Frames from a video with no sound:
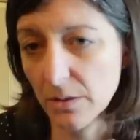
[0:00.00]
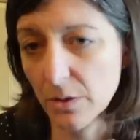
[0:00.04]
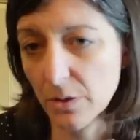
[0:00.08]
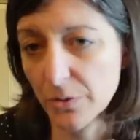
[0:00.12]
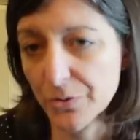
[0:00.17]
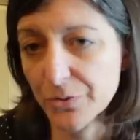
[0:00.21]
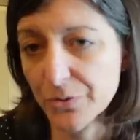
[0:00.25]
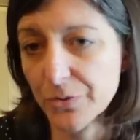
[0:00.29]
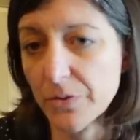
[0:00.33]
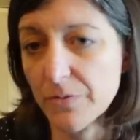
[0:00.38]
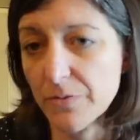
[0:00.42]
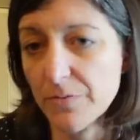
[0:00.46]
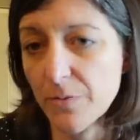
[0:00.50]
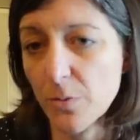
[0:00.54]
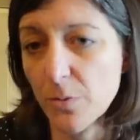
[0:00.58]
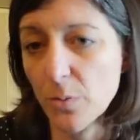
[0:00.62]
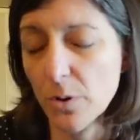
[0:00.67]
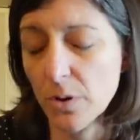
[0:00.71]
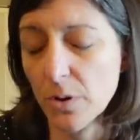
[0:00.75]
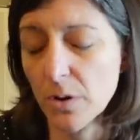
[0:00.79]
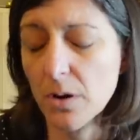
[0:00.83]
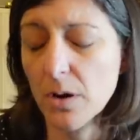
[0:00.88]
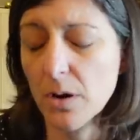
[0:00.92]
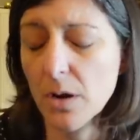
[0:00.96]
closer to
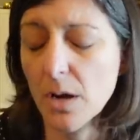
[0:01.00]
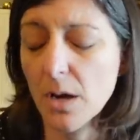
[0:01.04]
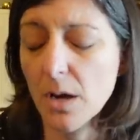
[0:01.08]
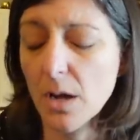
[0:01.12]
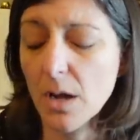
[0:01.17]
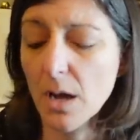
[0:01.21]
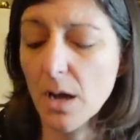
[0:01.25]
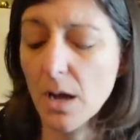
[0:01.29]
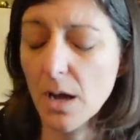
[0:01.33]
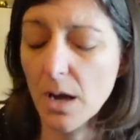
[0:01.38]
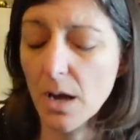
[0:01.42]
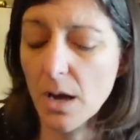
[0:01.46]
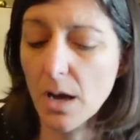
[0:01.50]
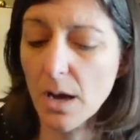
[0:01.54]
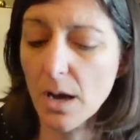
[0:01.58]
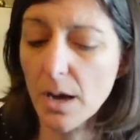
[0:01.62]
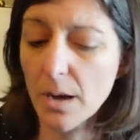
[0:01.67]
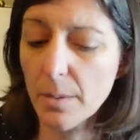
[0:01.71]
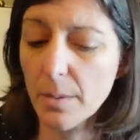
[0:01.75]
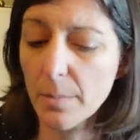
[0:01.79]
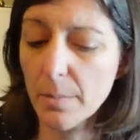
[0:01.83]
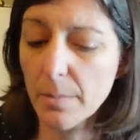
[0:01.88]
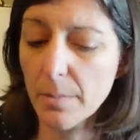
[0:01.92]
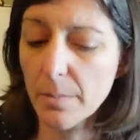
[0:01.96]
4.
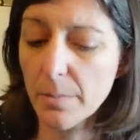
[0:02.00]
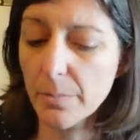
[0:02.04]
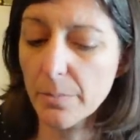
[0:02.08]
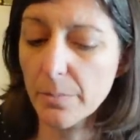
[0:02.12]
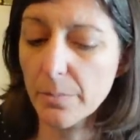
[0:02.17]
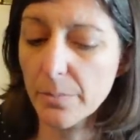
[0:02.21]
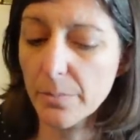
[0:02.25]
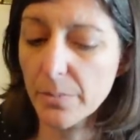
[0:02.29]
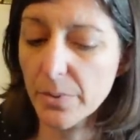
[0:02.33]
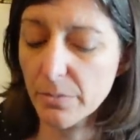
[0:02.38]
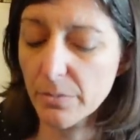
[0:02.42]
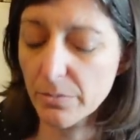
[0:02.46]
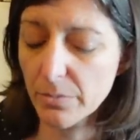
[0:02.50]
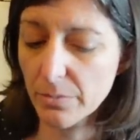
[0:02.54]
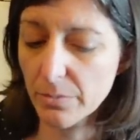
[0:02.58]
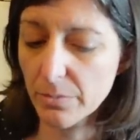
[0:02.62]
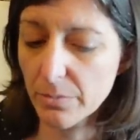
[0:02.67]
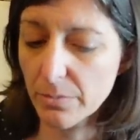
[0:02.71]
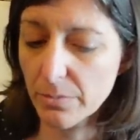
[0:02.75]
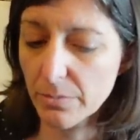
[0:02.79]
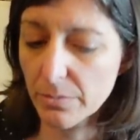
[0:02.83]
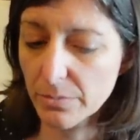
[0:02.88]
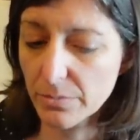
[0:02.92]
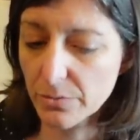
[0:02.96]
But
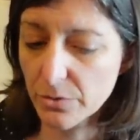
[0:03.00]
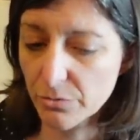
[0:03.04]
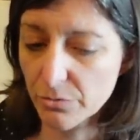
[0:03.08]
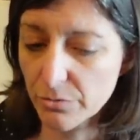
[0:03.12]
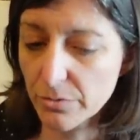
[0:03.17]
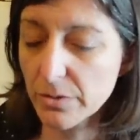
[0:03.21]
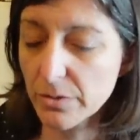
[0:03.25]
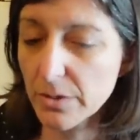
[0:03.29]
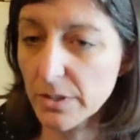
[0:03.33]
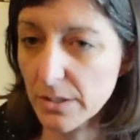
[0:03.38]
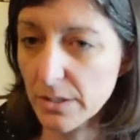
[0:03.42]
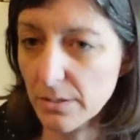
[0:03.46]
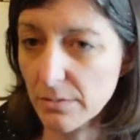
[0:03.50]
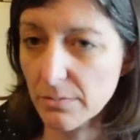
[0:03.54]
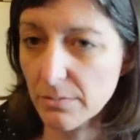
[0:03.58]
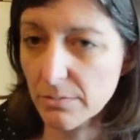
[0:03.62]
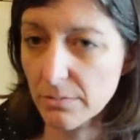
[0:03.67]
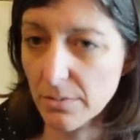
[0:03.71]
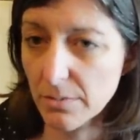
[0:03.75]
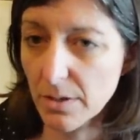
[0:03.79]
truly,